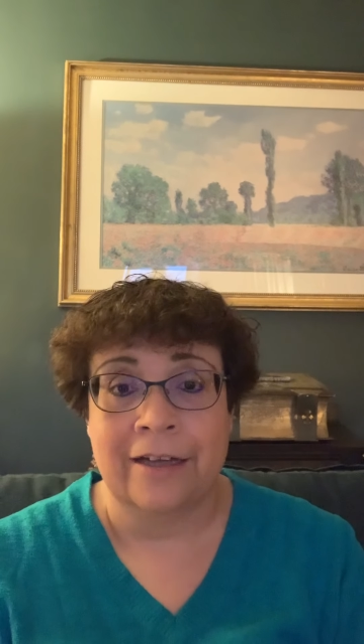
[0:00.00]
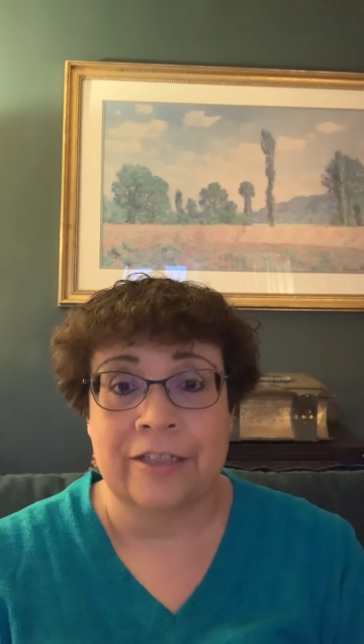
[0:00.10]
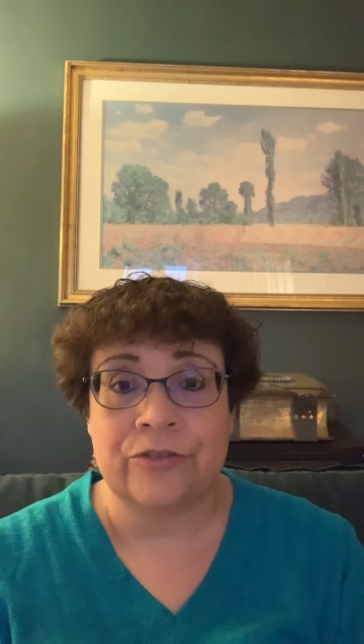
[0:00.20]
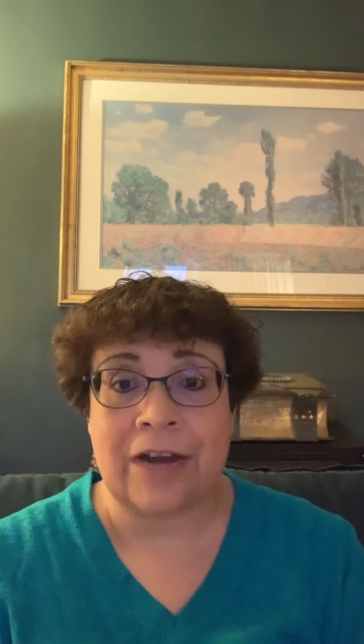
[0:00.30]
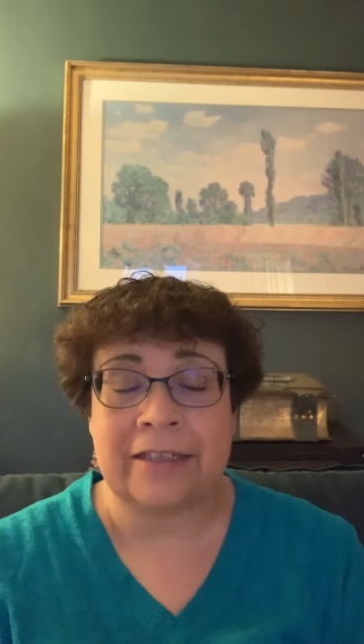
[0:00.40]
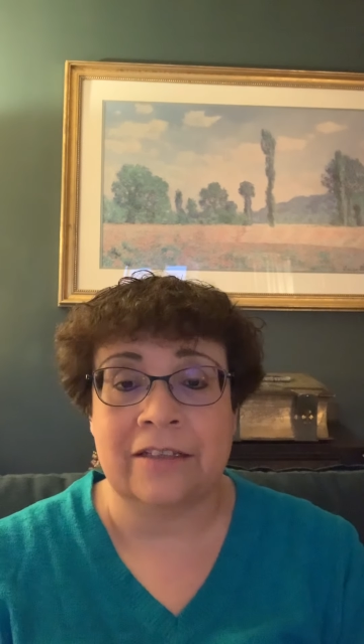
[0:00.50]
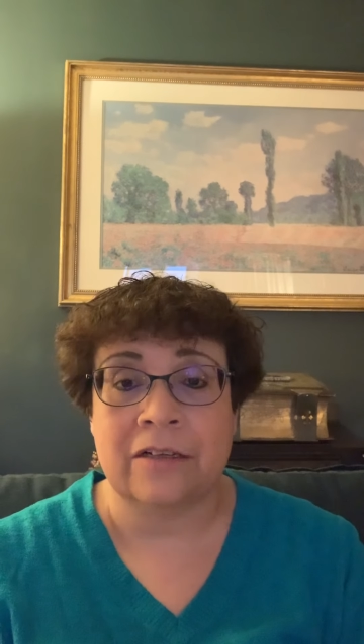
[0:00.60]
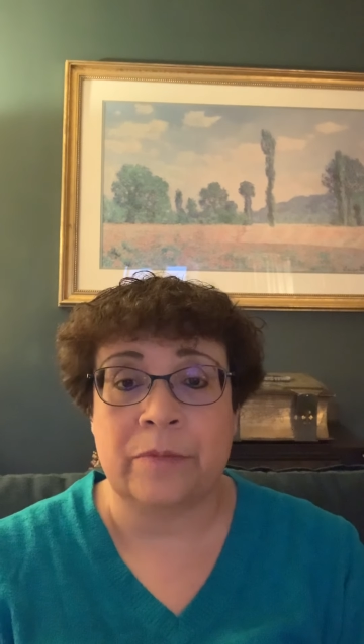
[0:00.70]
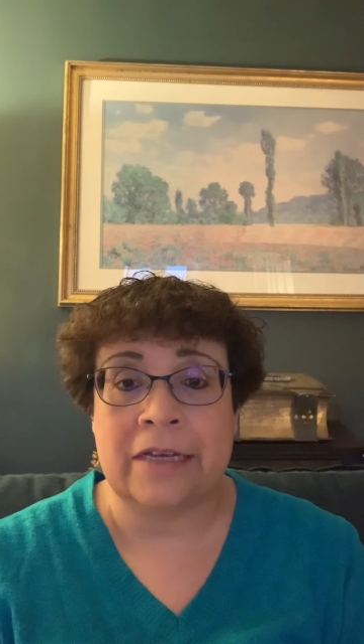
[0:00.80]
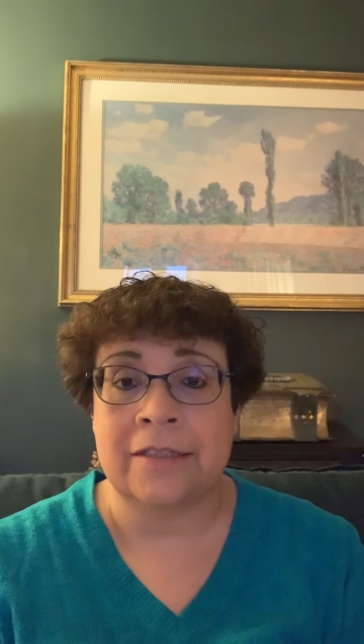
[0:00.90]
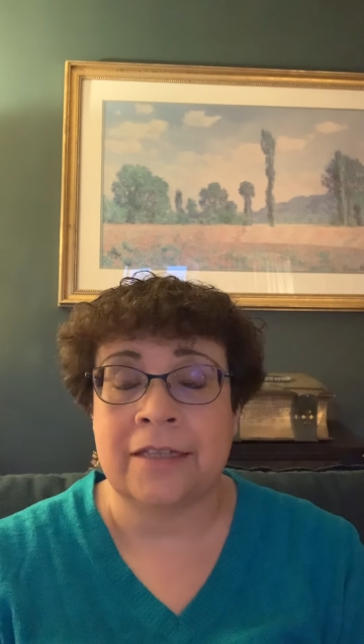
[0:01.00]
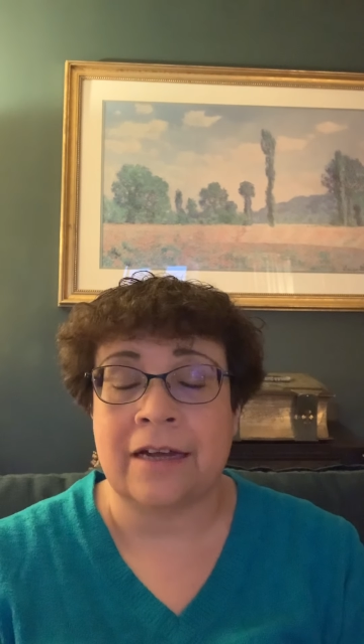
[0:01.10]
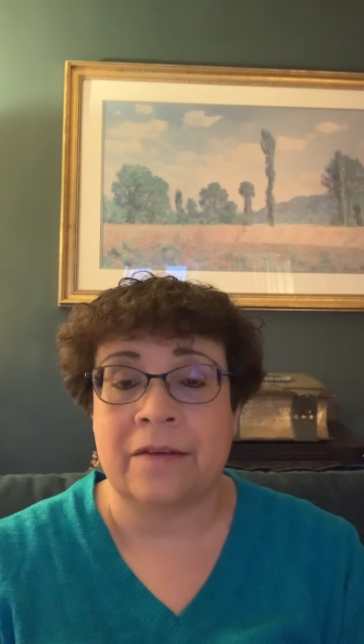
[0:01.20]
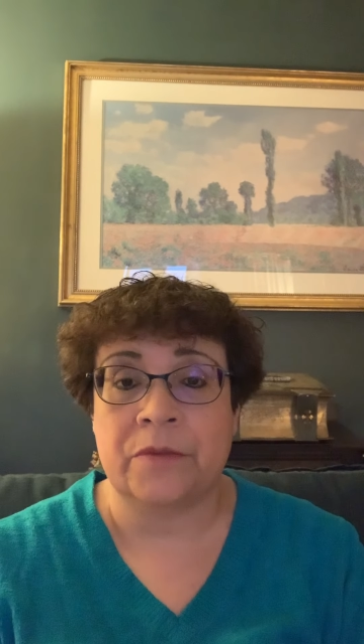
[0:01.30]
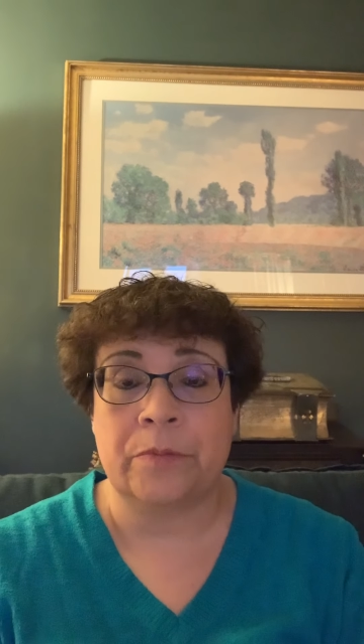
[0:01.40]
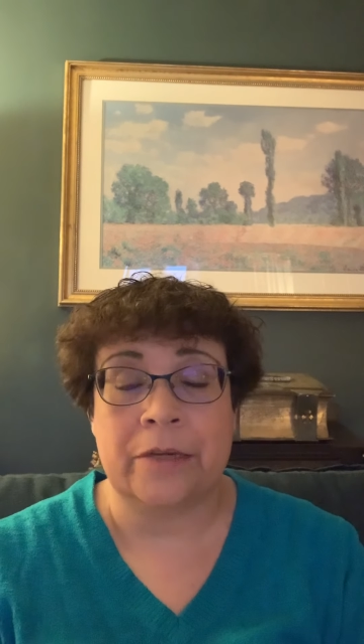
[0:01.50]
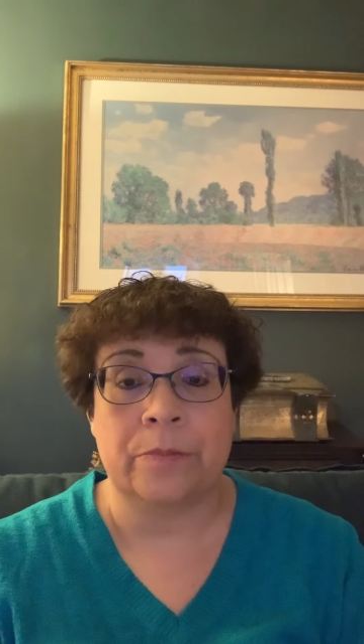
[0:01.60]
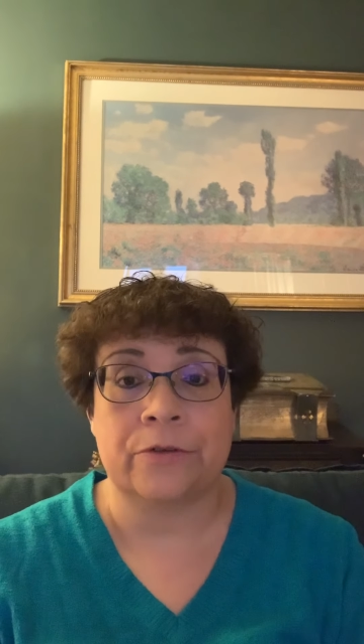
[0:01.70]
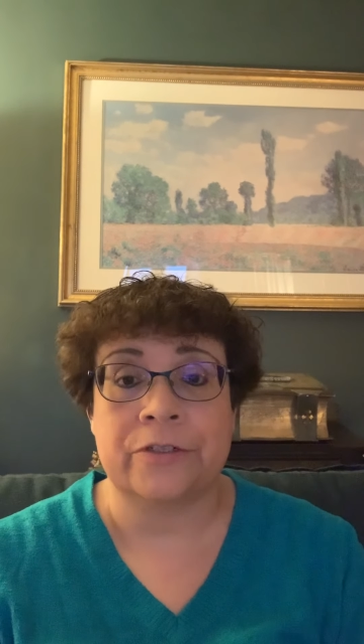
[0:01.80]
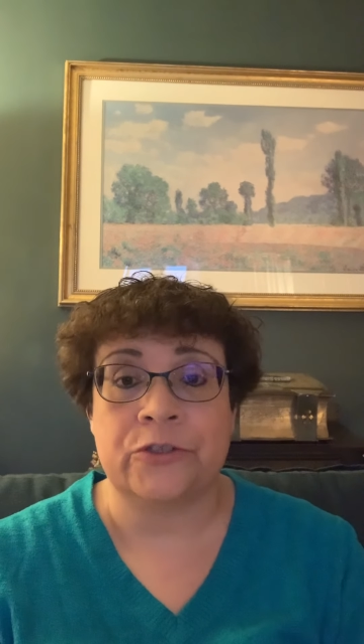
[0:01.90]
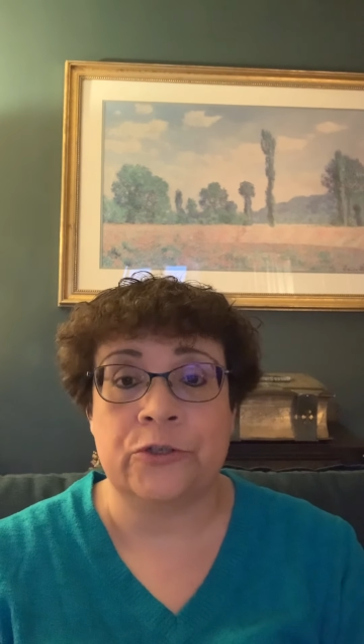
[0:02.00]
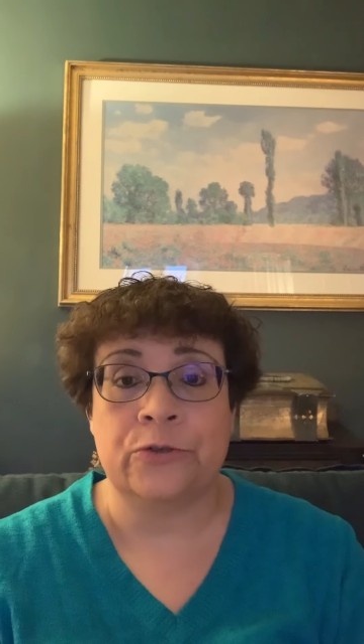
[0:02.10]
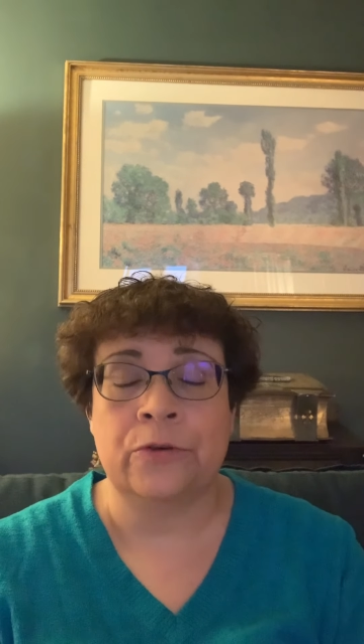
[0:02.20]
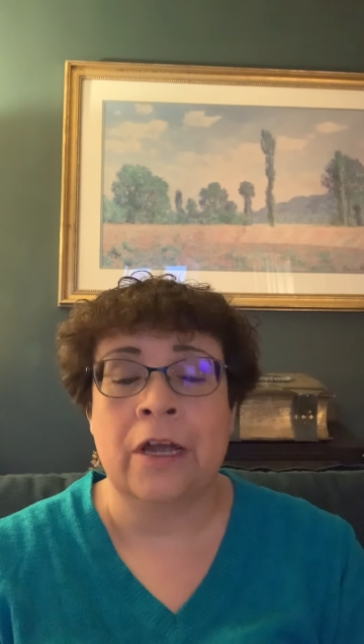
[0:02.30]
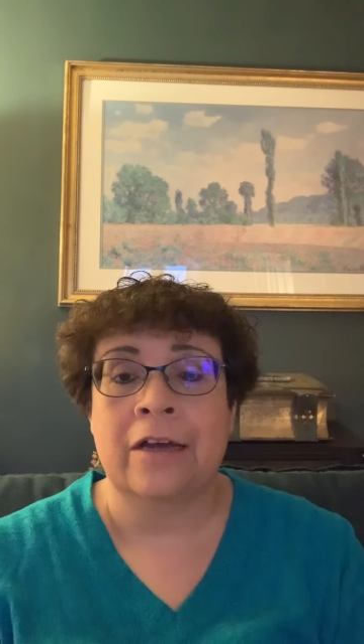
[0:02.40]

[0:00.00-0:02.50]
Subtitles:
Dracula by the time the paper is due.